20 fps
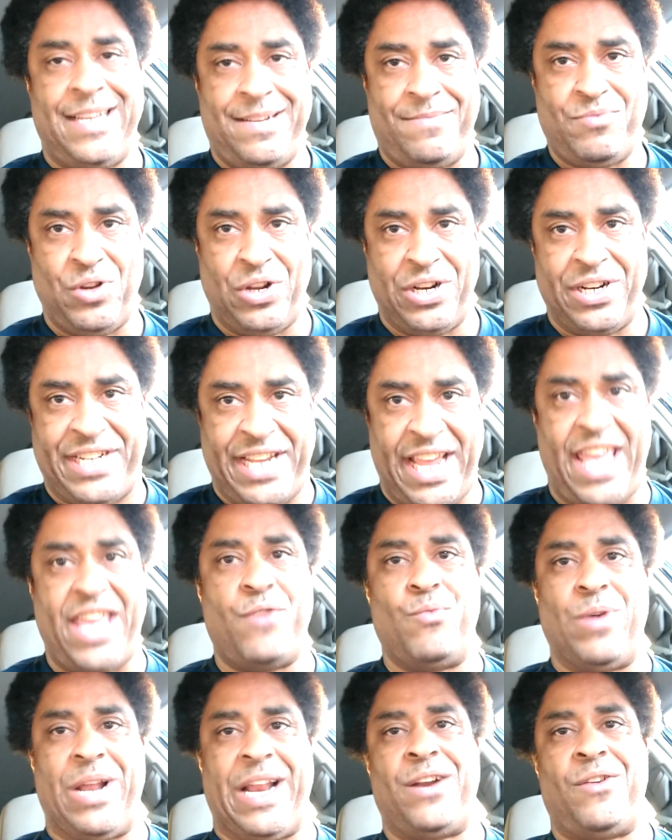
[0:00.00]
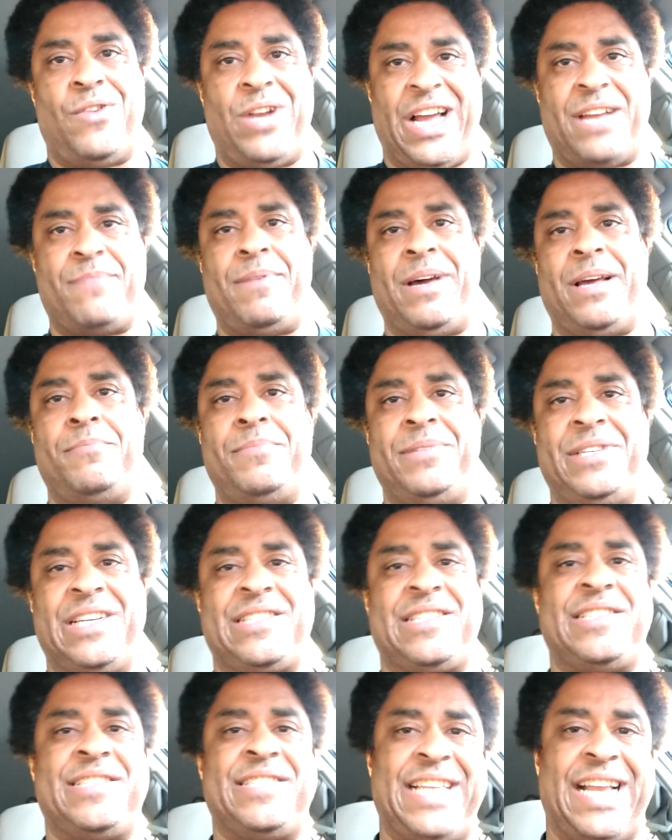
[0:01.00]
going to tell you what I don't like about them in
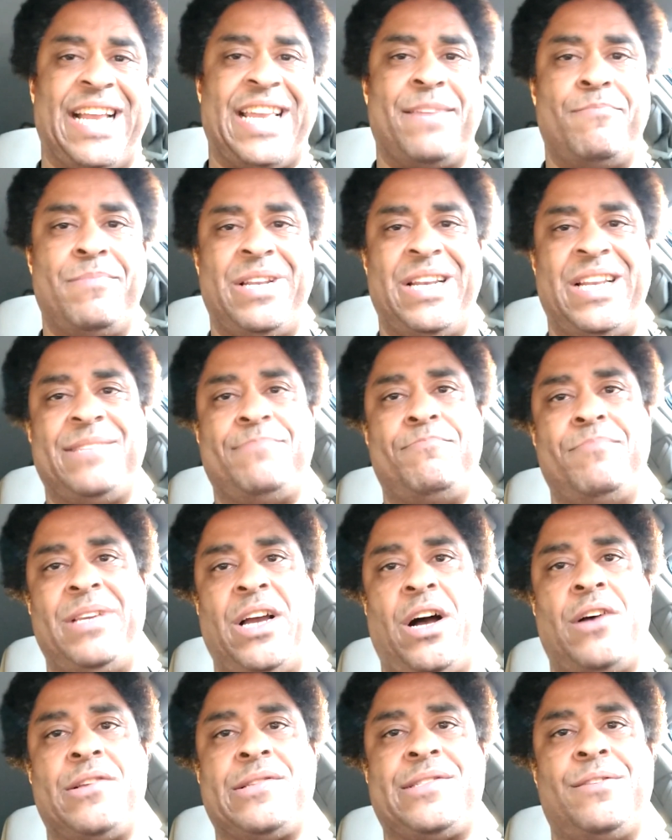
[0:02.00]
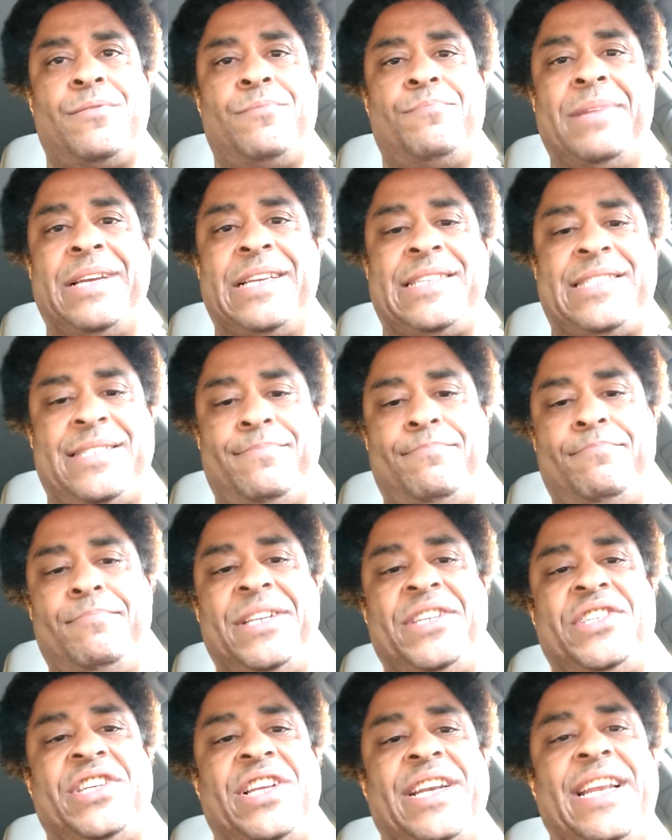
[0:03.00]
just a second, but let me also
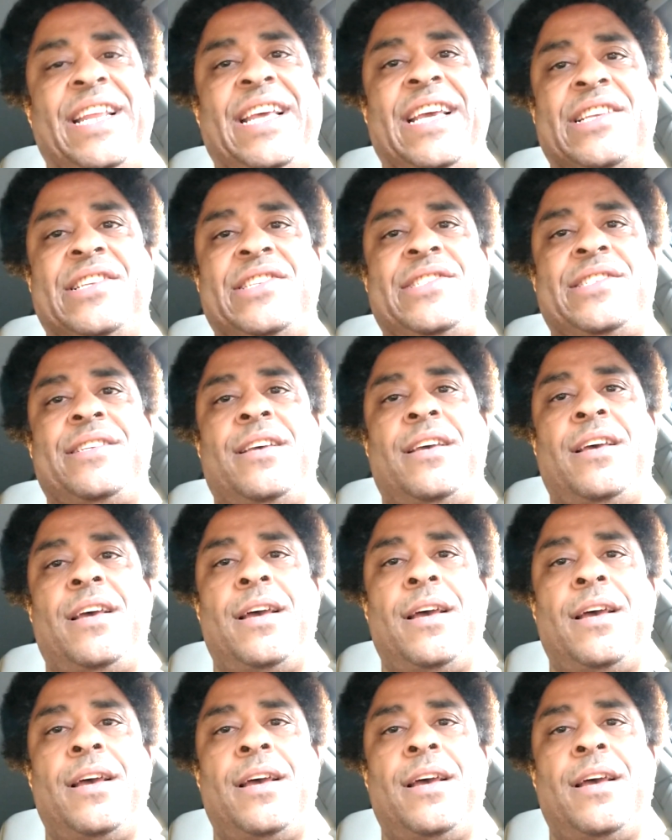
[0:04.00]
mention this.